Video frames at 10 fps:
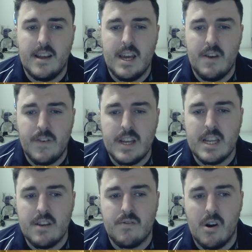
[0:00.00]
if he
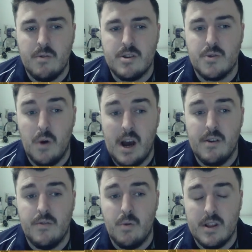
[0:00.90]
did roll
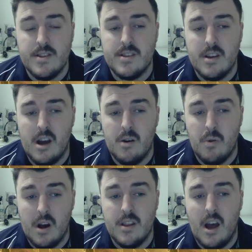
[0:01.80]
12
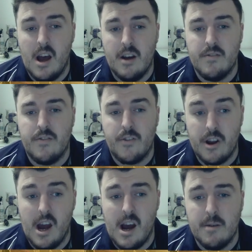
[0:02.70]

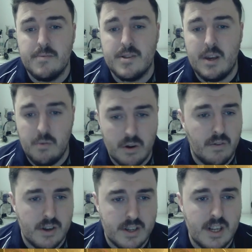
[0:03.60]
3-ups, he would have
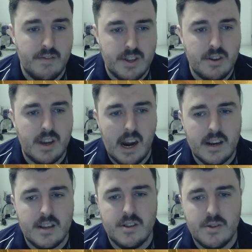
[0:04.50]
lost his other 2
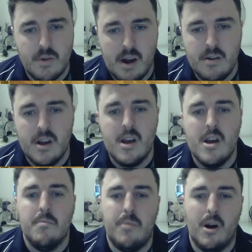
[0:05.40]
characters as well.
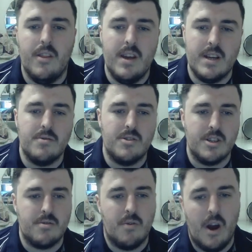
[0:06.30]
But this was
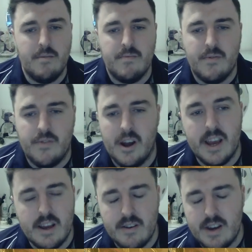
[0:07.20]
just quite
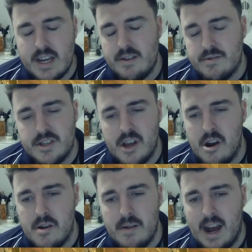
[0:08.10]
funny. He was
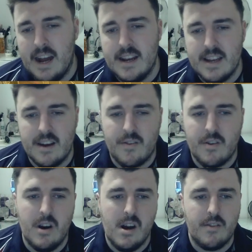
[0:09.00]
so mad. And I've
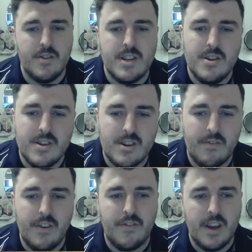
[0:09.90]
got this unit strength
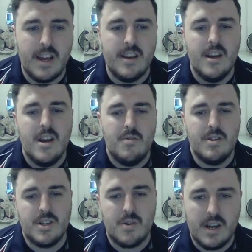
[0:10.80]
15, which
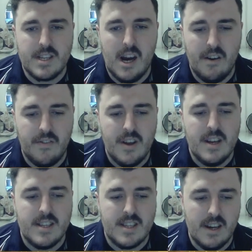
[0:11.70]
is quite tough.
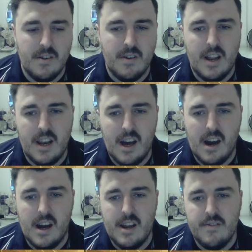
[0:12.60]
Still
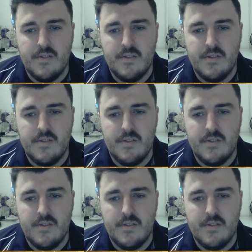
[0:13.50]
alive.